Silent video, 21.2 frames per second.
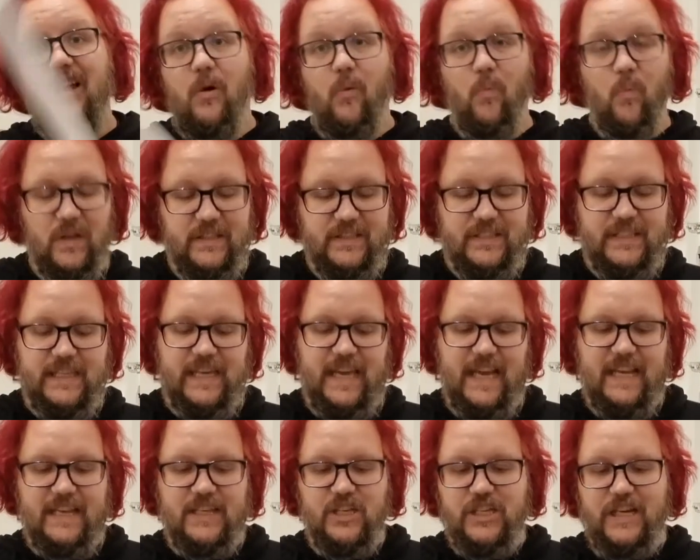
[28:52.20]
Once
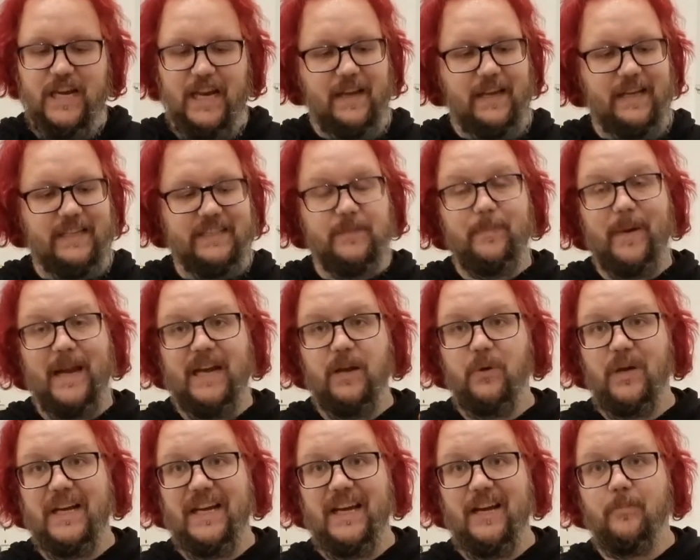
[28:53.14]
again, shout out to
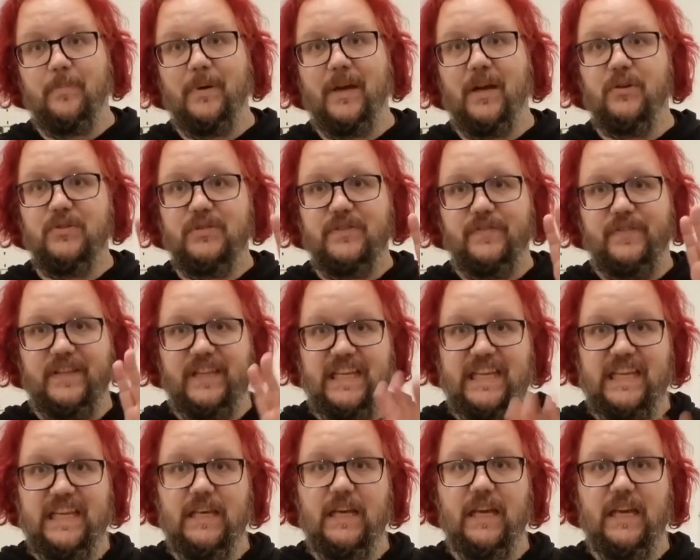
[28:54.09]
Padawan Outpost for
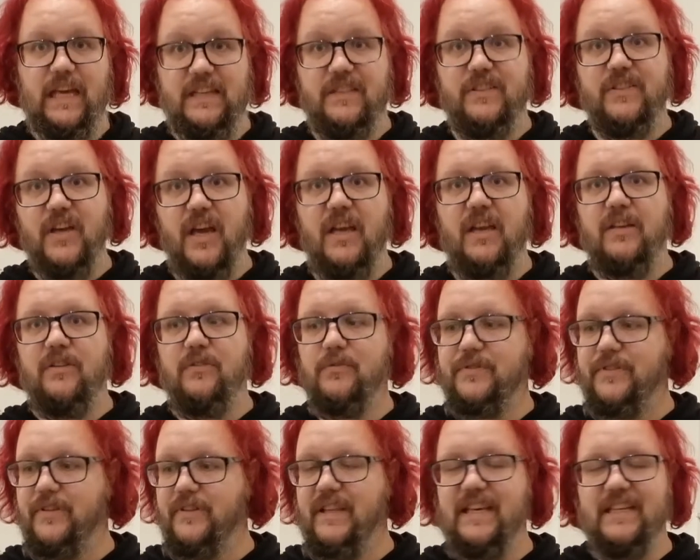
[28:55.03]
the
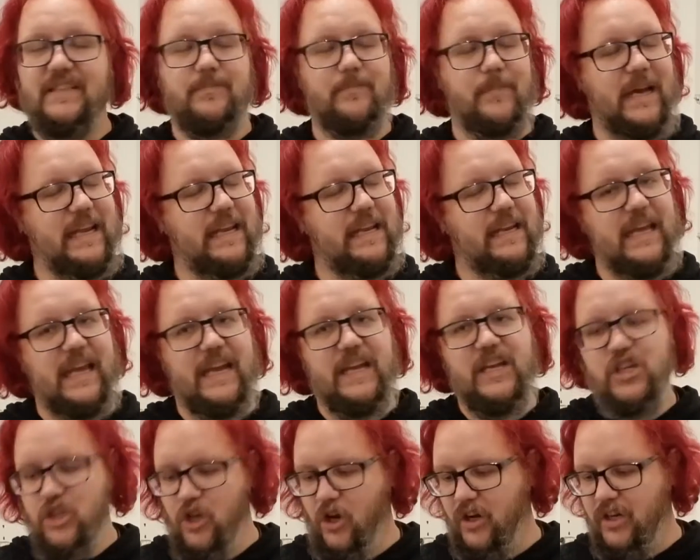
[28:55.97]
internals of this, made it
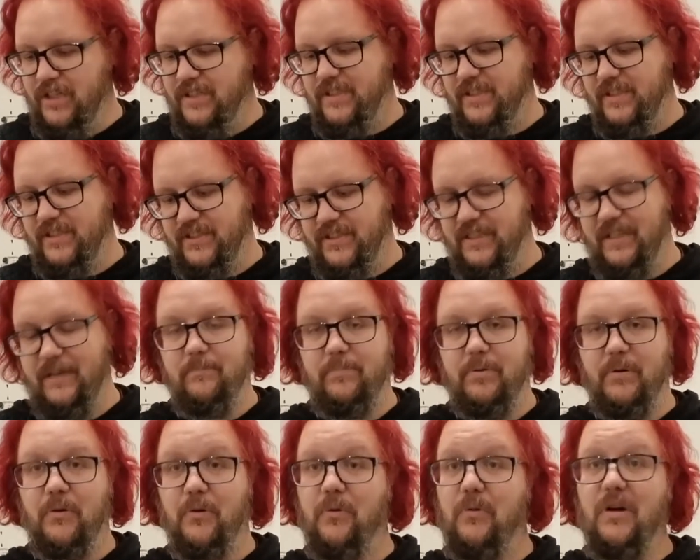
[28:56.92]
nice and
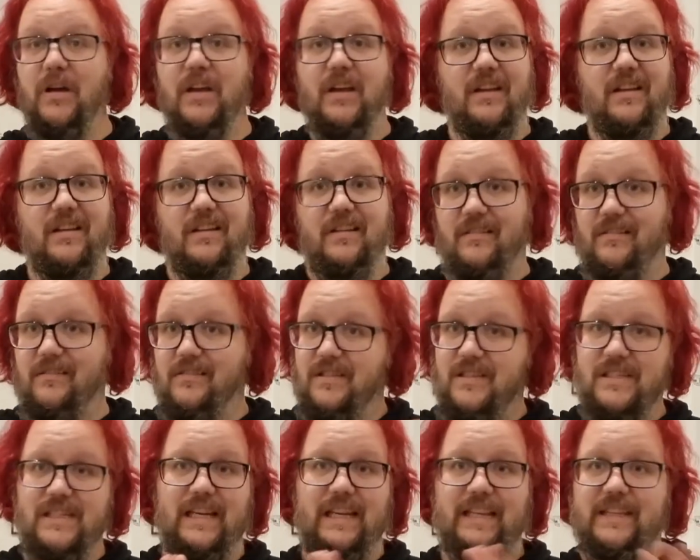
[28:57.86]
simple.
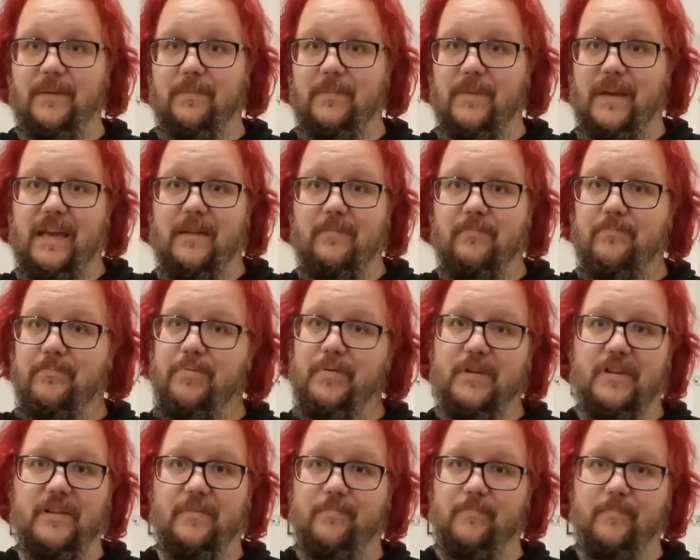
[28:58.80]
Slid them in,
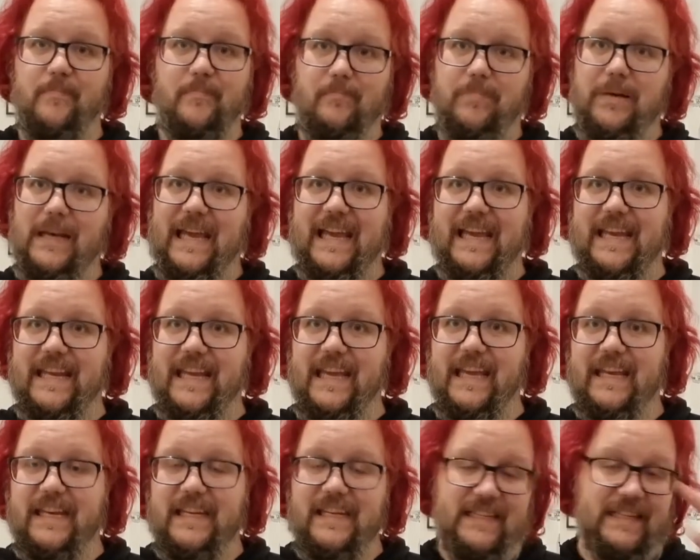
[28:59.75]
put the blade in,